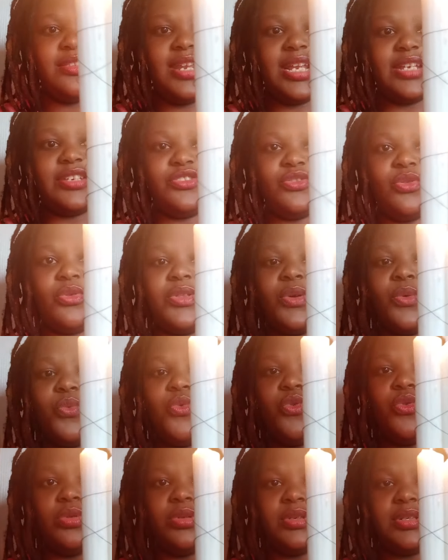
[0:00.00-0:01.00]
thread or the
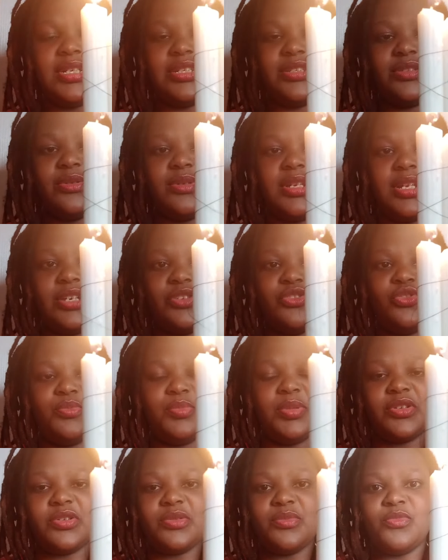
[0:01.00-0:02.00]
wool does not get to
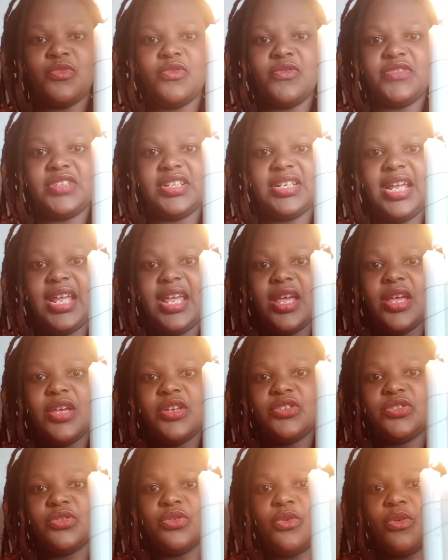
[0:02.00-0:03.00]
be removed, ne?
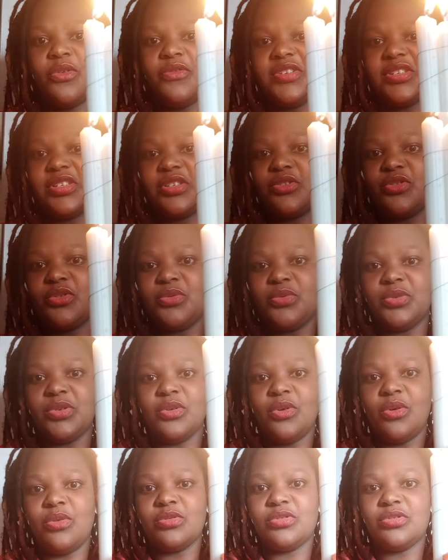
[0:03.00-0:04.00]
So obviously you will
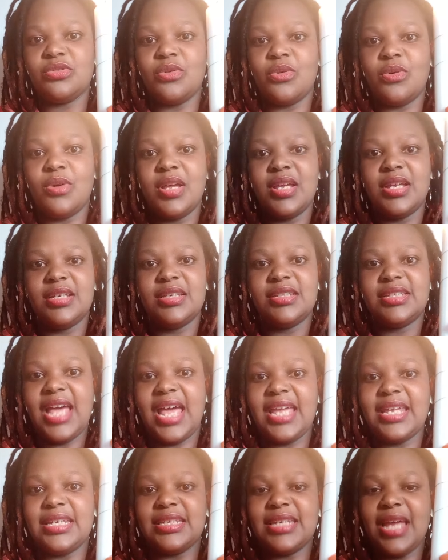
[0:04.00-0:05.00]
also
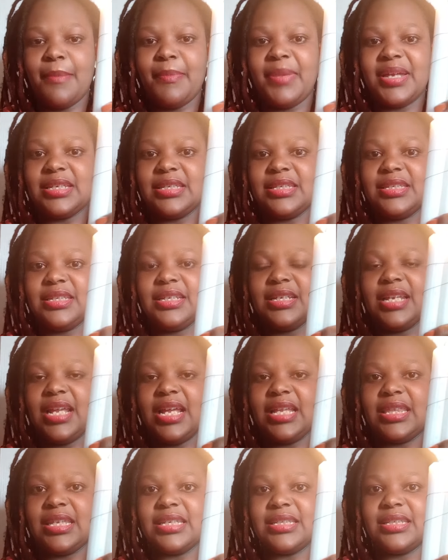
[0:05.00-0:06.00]
tie it up until
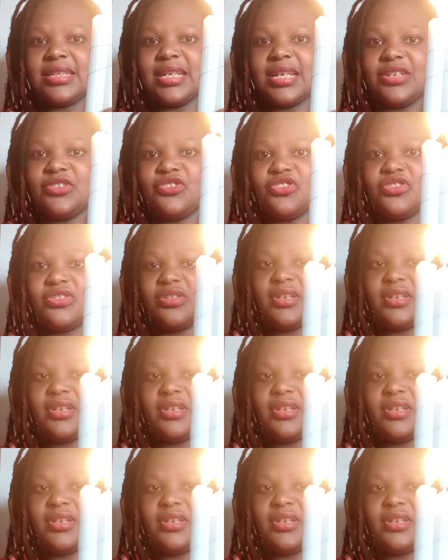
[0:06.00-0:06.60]
at the stage,